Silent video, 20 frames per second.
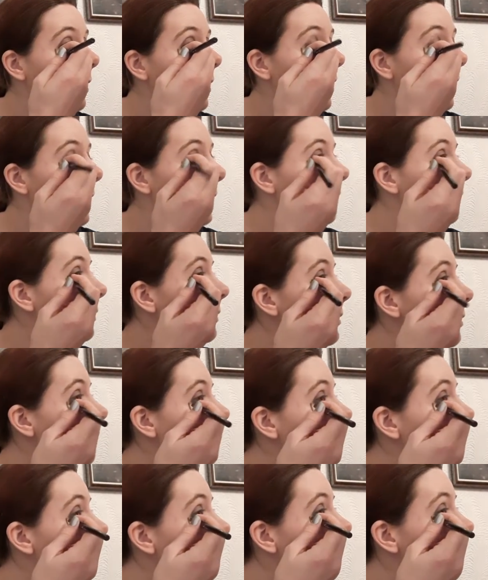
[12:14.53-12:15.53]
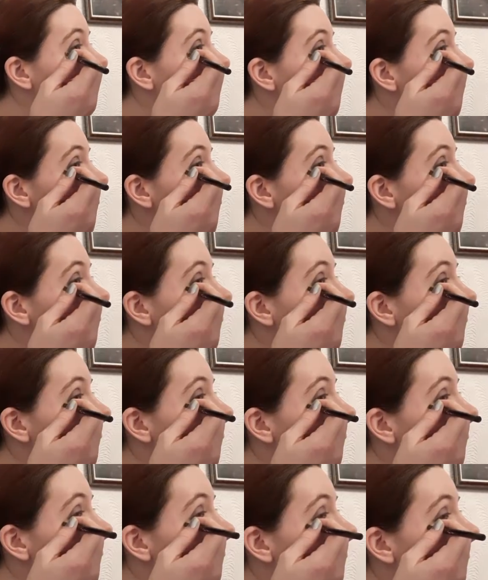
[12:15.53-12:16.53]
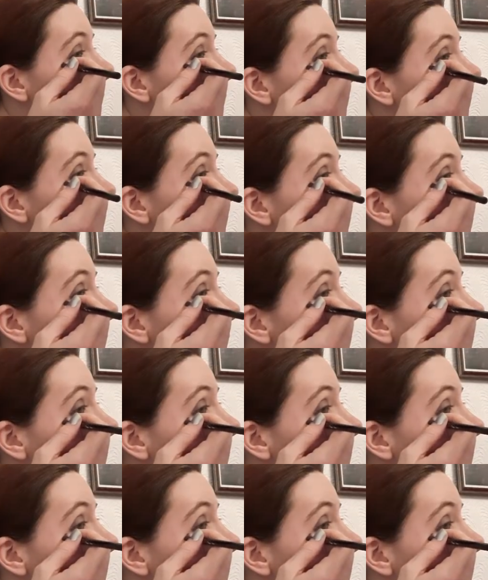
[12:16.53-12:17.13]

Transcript: like so, and then